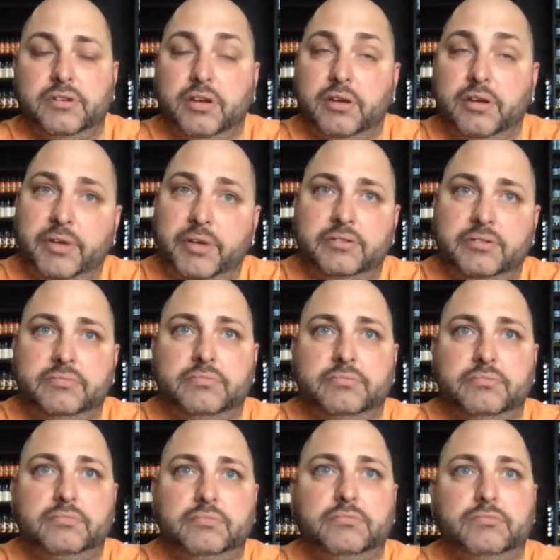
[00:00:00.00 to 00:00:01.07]
I mean,
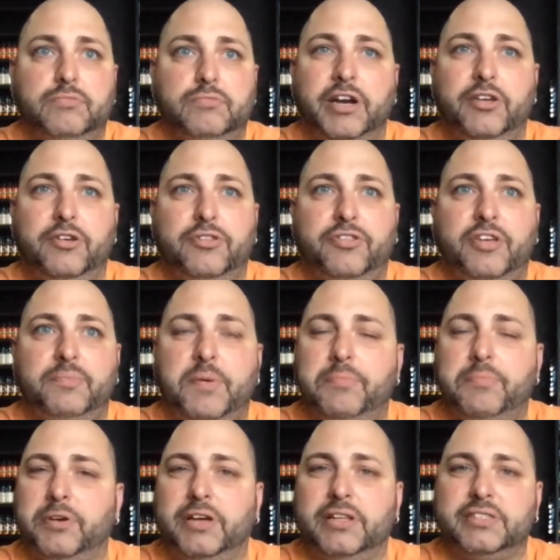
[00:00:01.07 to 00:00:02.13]
why do you think
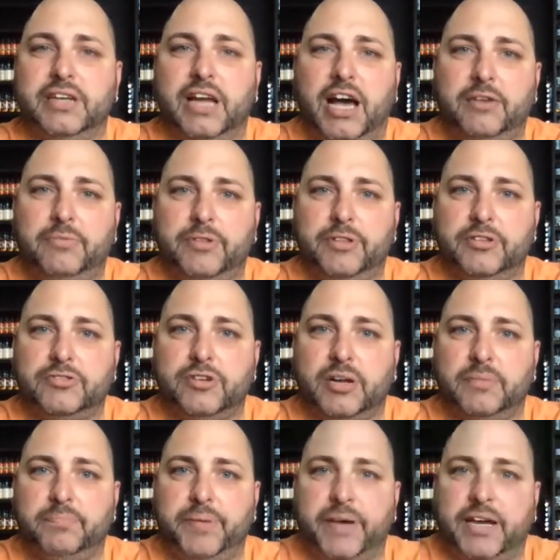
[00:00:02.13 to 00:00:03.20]
people get denied when they're trying
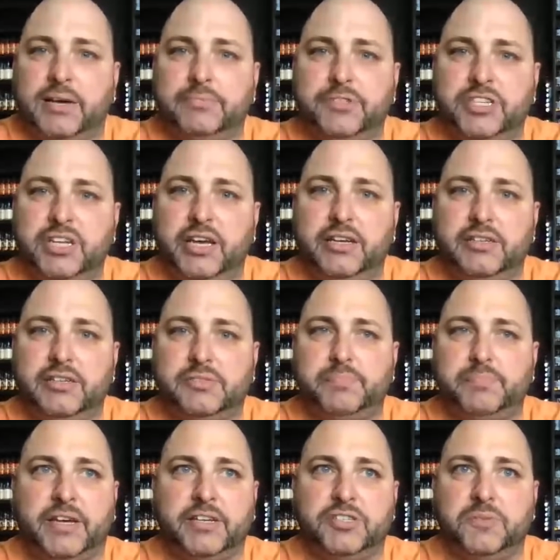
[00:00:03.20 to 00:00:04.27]
to pick up chicks?
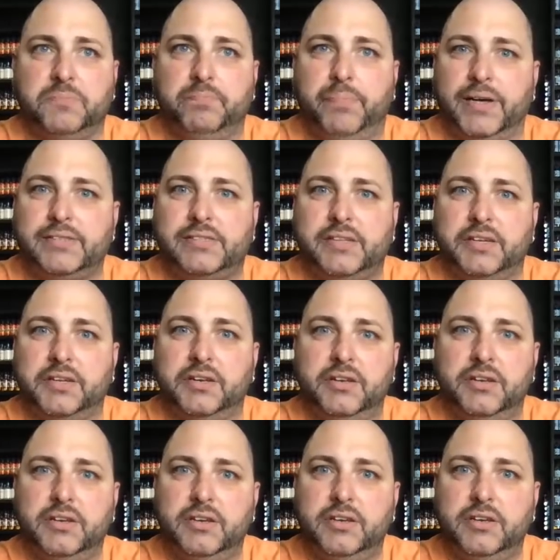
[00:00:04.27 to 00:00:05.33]
Because you're busted.
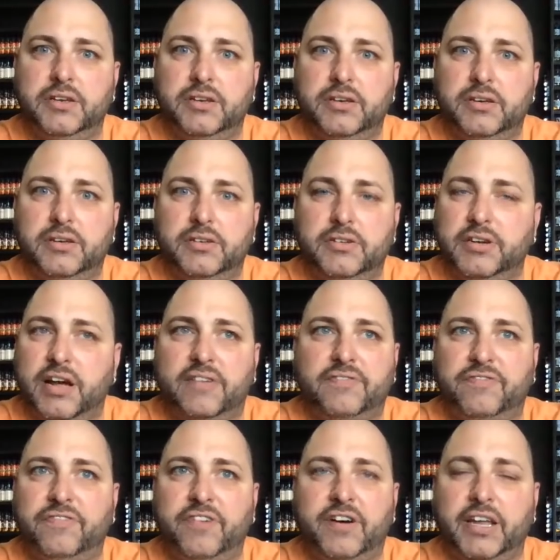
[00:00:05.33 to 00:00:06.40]
You're not
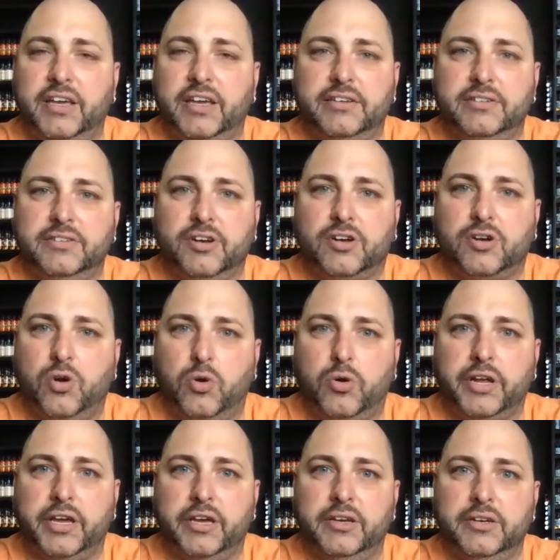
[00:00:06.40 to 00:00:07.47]
funny. You're
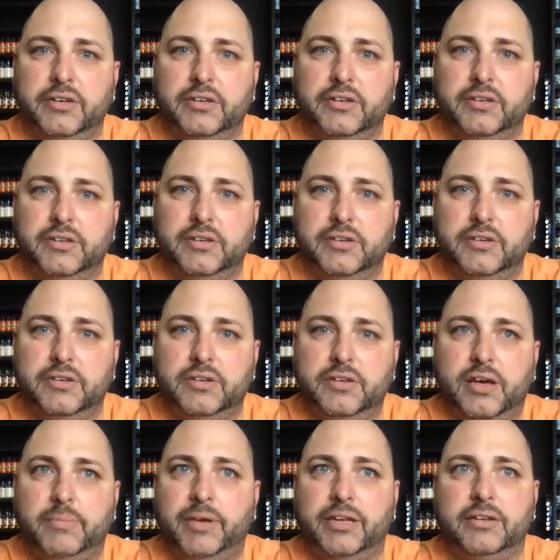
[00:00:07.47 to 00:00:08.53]
corny.
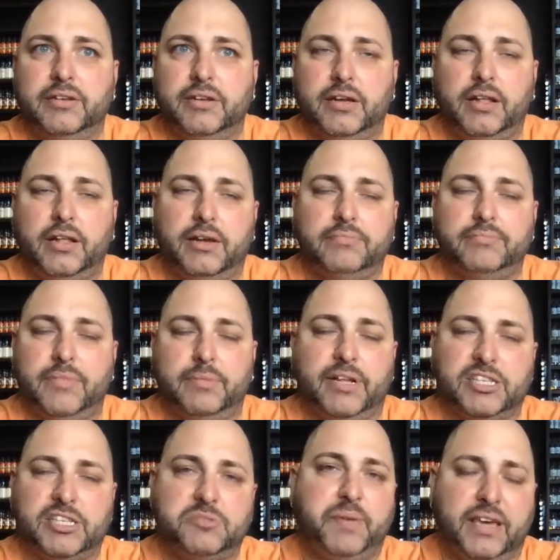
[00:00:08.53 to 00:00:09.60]
I mean, I, I, I'm
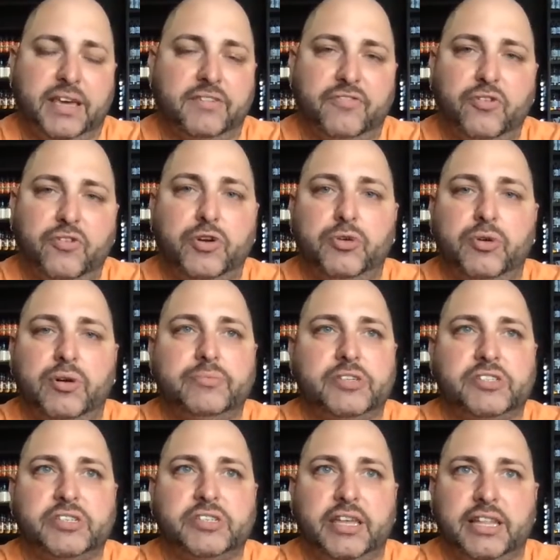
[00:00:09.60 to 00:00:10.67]
not speaking for you. I'm
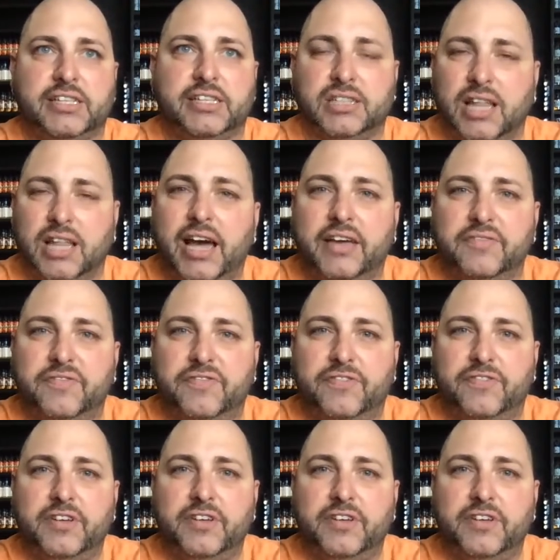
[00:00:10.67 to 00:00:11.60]
just saying that's life.